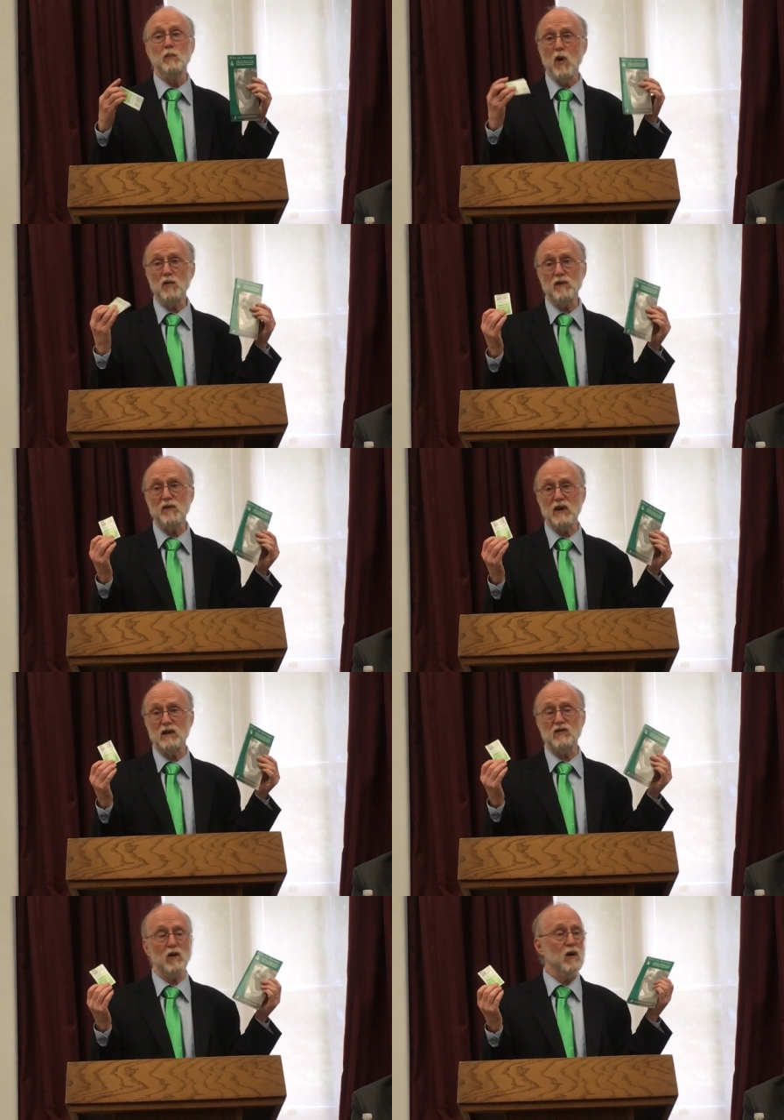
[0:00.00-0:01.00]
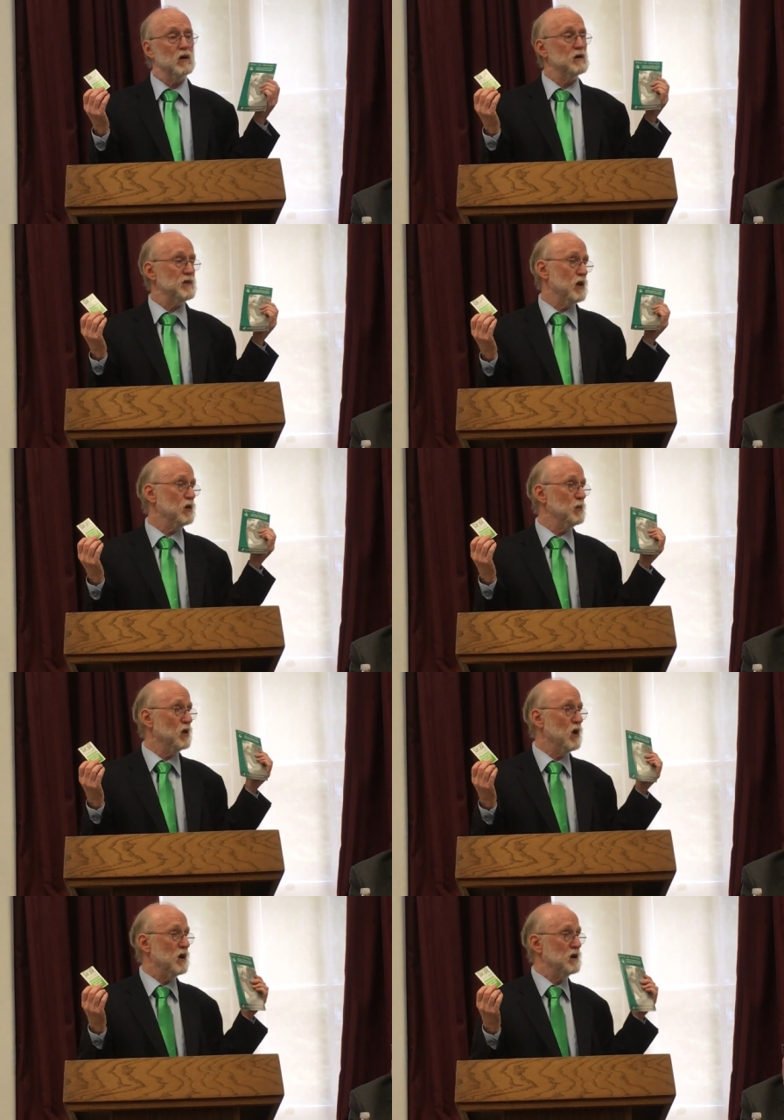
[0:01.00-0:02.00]
Both of these are
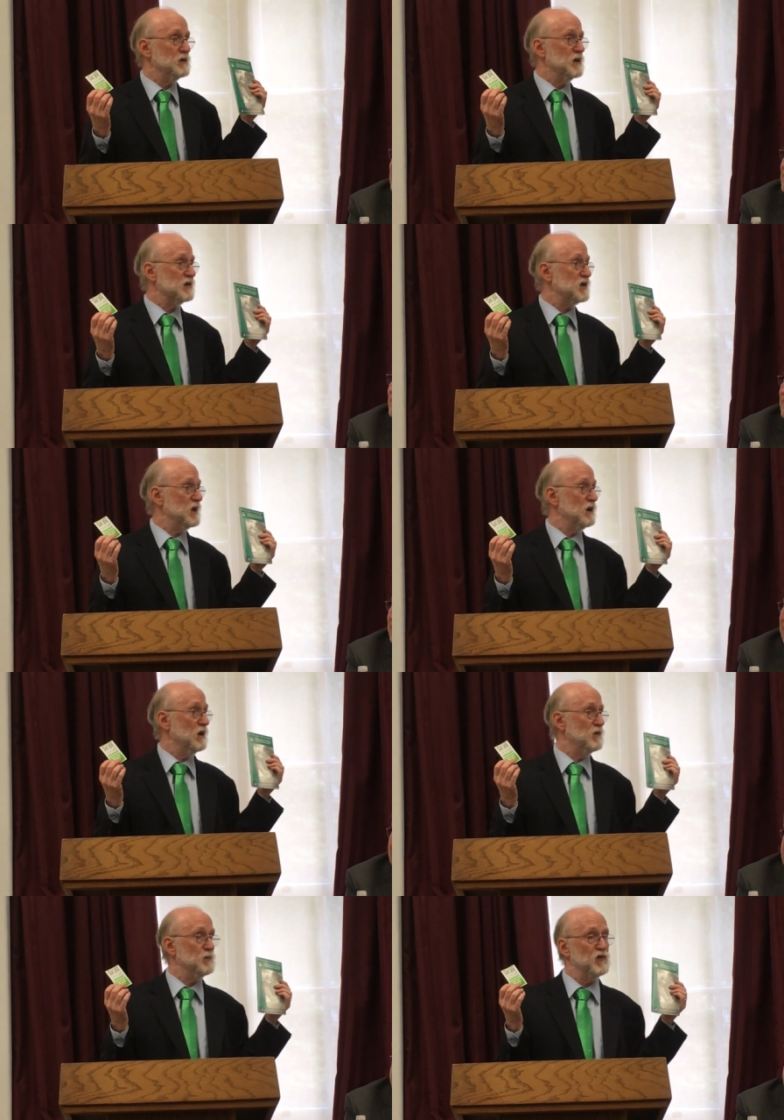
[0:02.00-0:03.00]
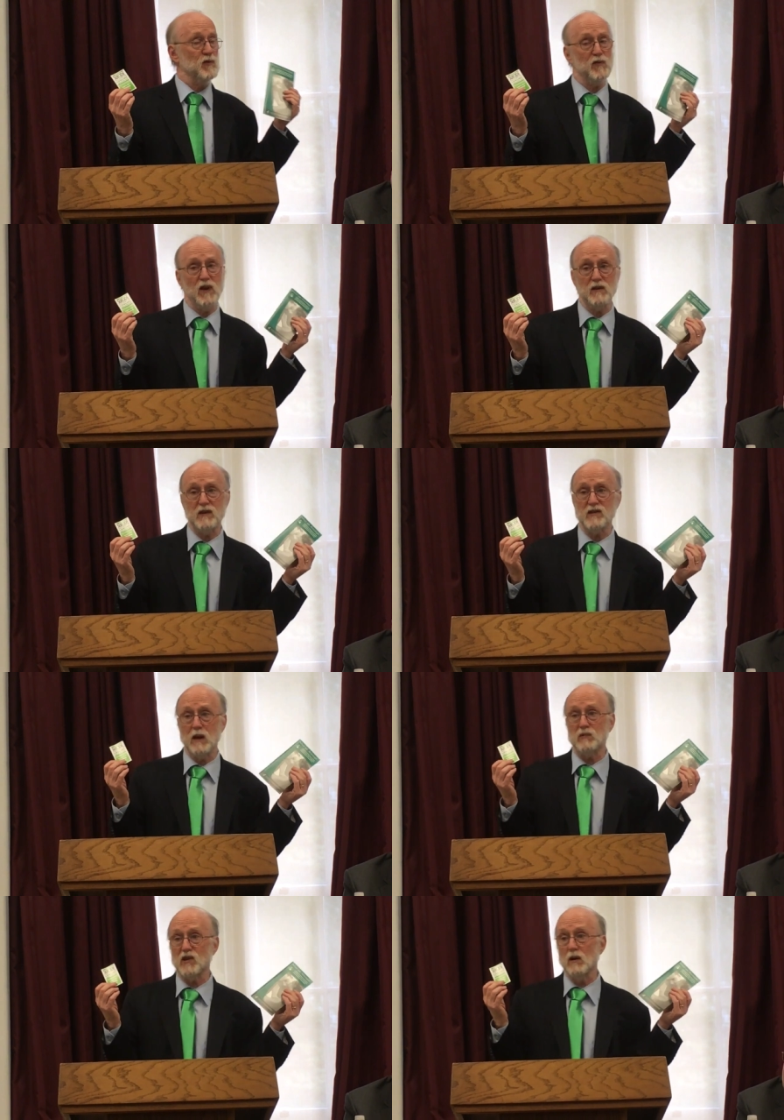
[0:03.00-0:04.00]
available on the, uh, for free on the
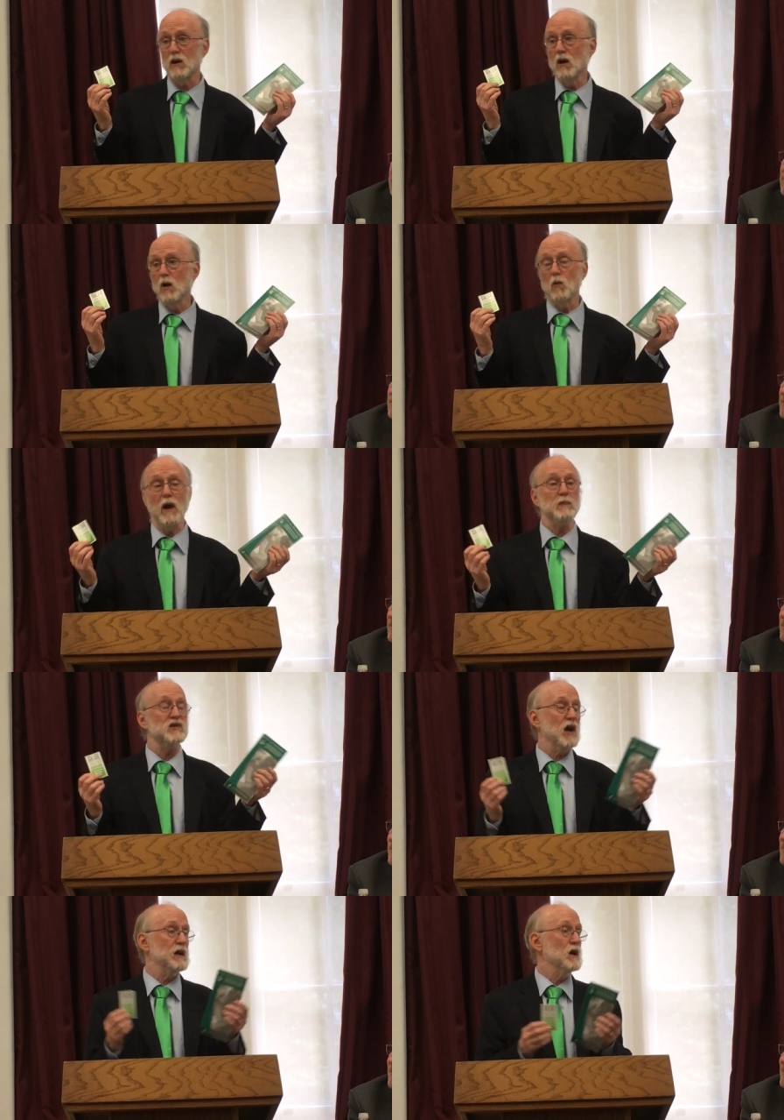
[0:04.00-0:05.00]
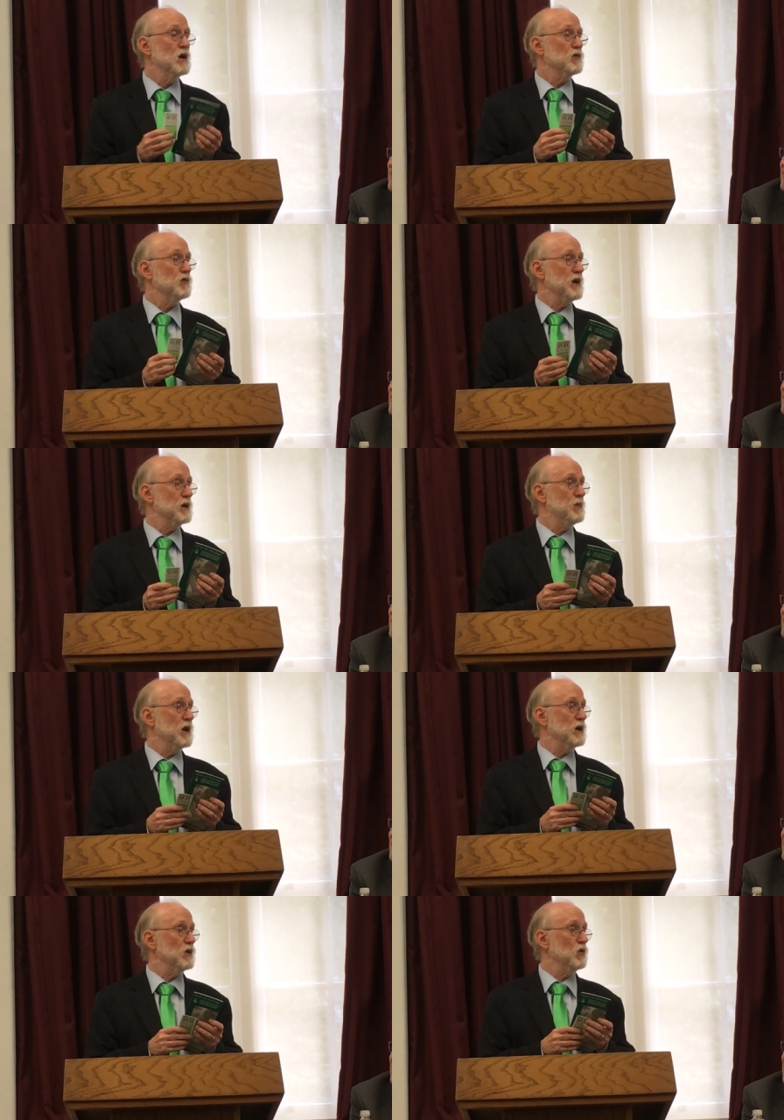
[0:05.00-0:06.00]
SAMHSA website for
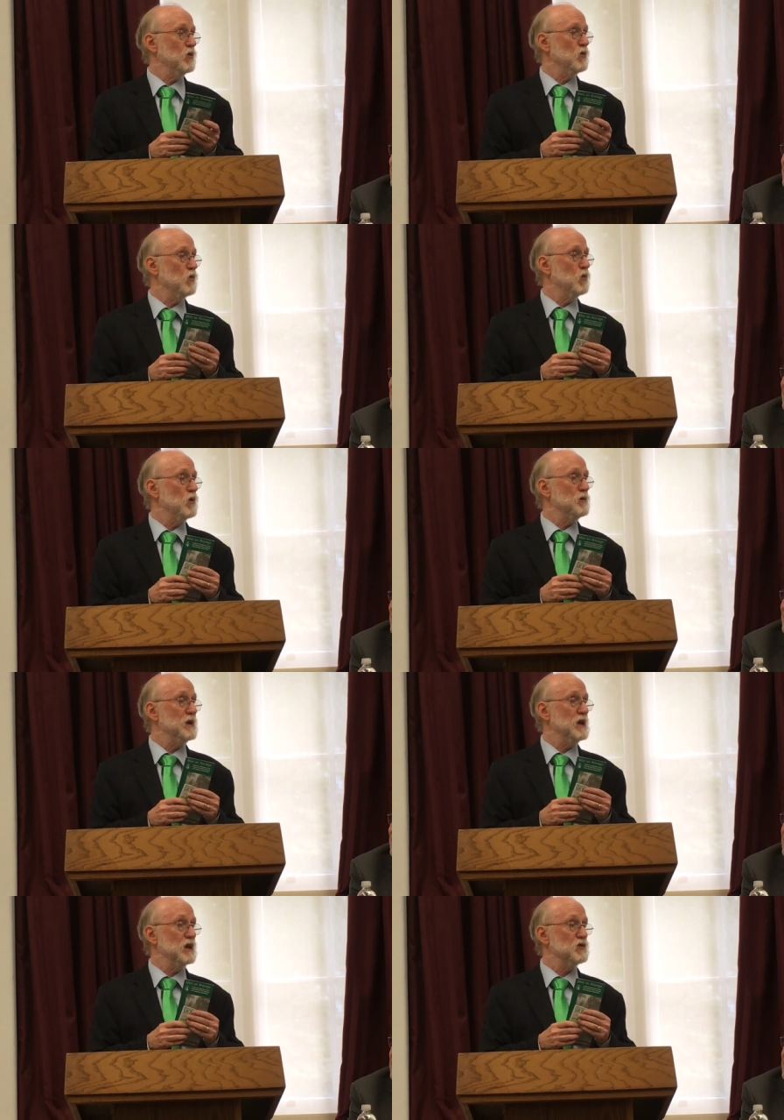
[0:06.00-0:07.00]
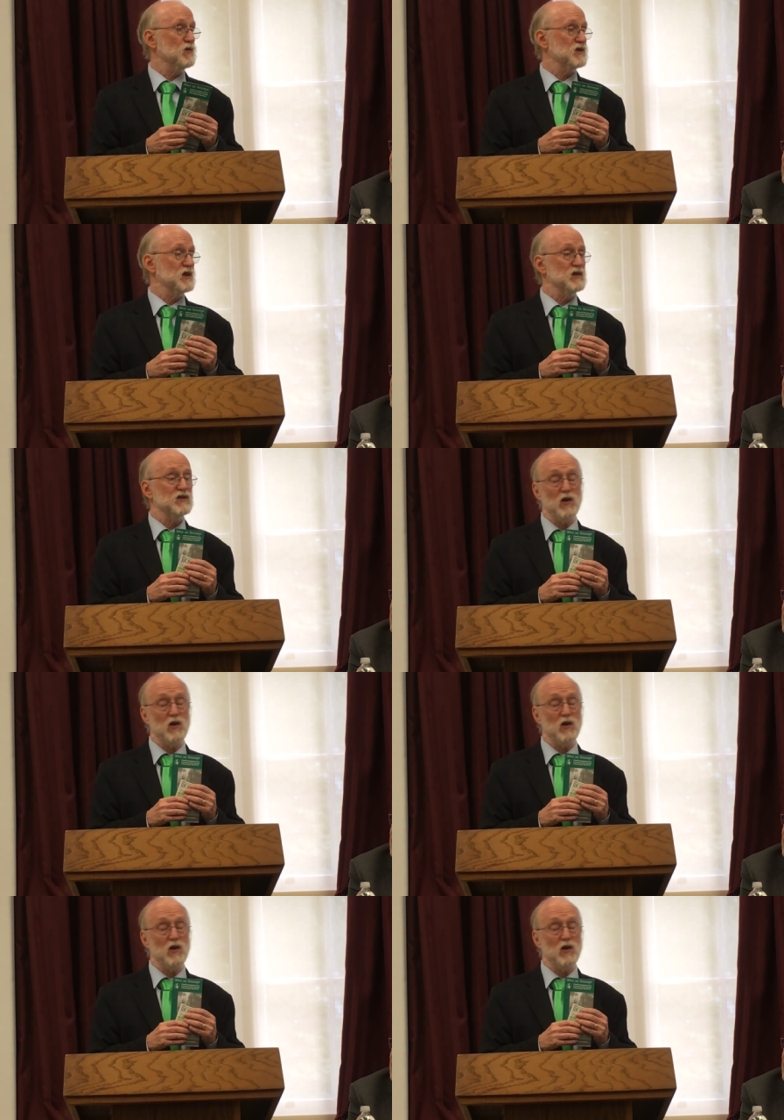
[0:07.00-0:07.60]
anybody who would be interested.